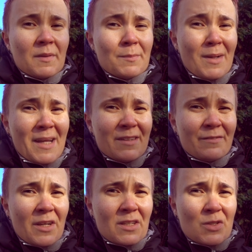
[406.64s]
But my
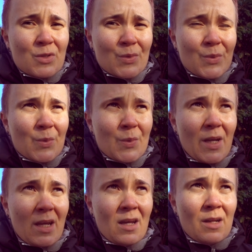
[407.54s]
advice to
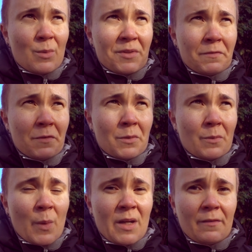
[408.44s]
any one of
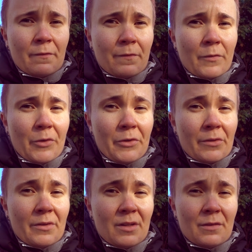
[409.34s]
you waiting for
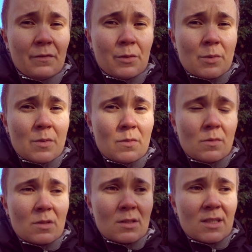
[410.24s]
your interview
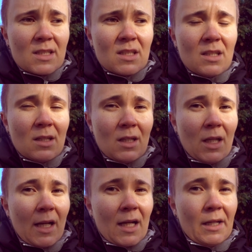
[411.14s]
still,
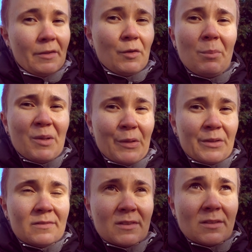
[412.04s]
don't be
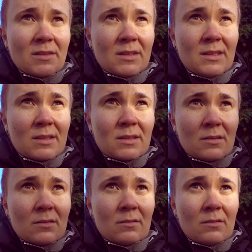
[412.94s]
nervous.
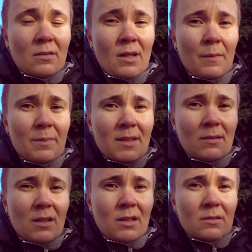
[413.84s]
It's not a big
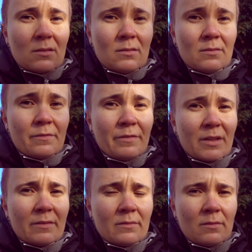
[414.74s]
deal.
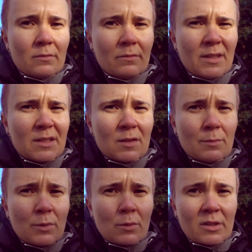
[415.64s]
Really
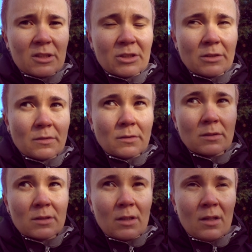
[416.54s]
simple
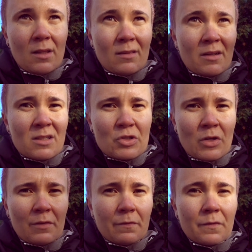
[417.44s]
questions. They're not
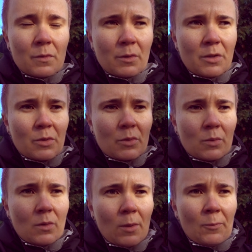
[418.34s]
trying to fool you.